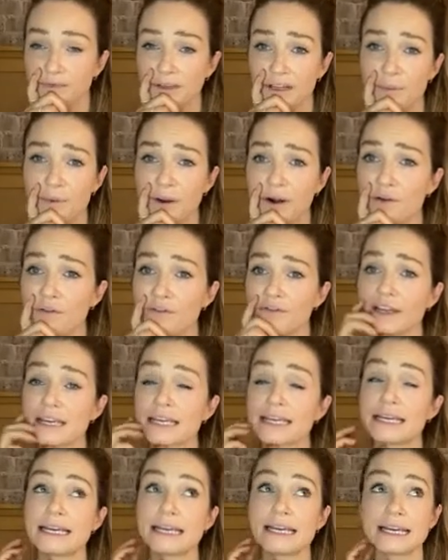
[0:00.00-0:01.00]
It went on for
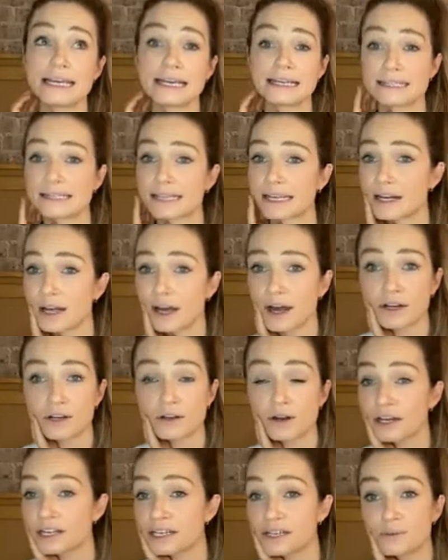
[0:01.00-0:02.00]
years, and I
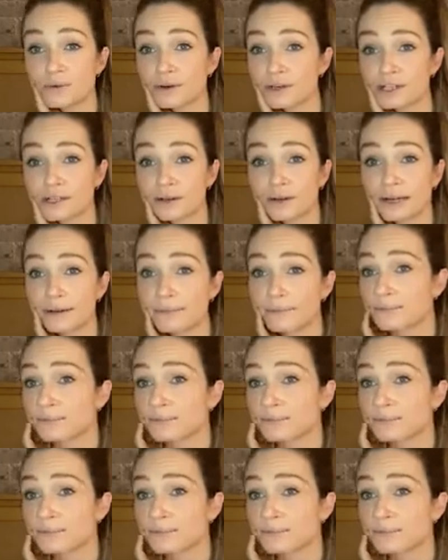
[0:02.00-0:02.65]
didn't want to do it.